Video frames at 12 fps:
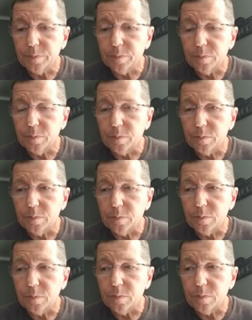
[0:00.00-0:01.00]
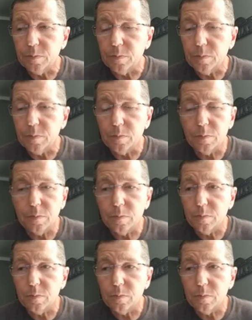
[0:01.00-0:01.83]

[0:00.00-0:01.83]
Nothing is said.